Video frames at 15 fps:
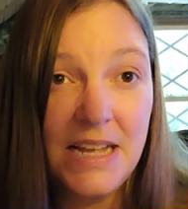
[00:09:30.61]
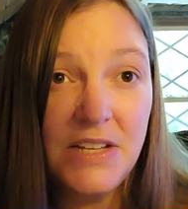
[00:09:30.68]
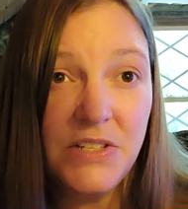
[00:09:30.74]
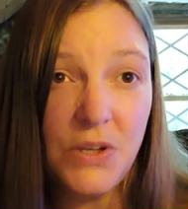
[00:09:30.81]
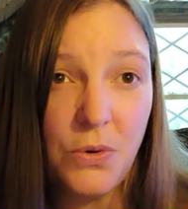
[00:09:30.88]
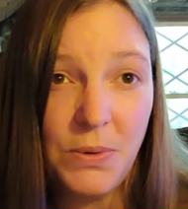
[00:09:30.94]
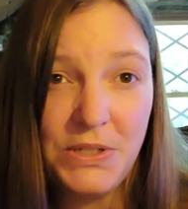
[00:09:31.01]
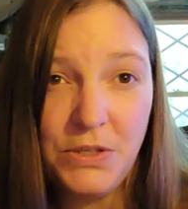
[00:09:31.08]

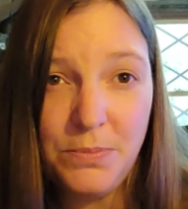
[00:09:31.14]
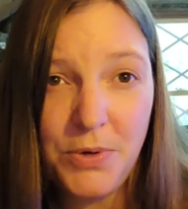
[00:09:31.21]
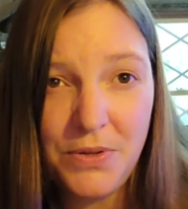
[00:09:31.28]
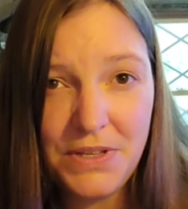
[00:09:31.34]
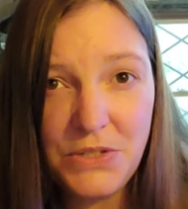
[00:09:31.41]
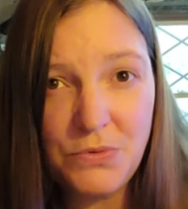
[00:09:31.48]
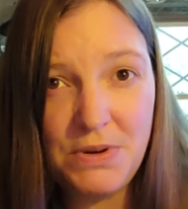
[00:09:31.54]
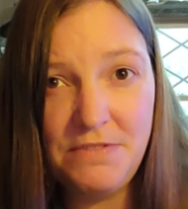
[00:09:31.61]
So when you pull
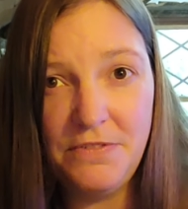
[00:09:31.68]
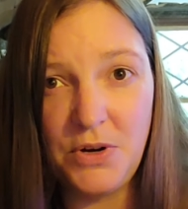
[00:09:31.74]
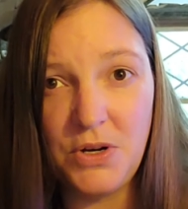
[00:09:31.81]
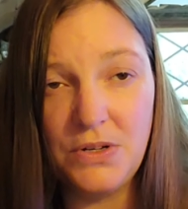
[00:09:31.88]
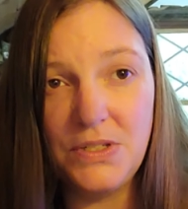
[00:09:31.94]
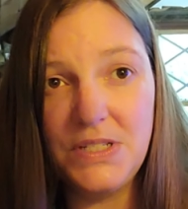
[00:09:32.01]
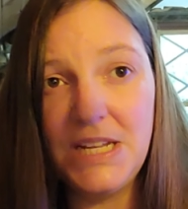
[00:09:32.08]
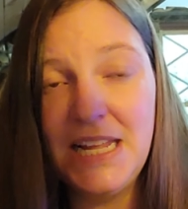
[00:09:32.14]
this
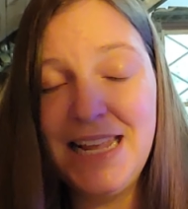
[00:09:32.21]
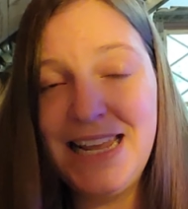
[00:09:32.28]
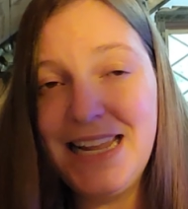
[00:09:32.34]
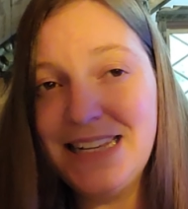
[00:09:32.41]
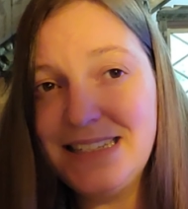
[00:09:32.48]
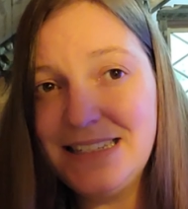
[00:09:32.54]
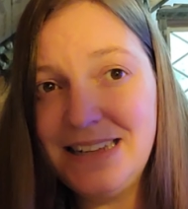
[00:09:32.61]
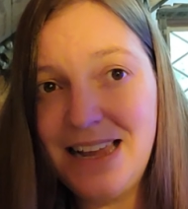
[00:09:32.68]
reversed,
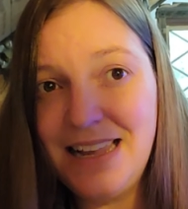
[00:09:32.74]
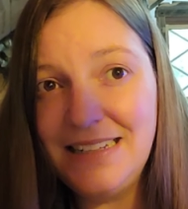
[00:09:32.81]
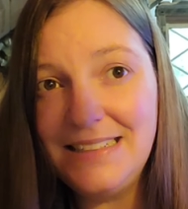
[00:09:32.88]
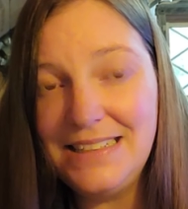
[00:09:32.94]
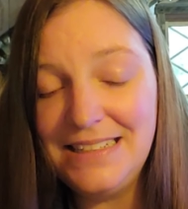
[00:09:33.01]
it's not,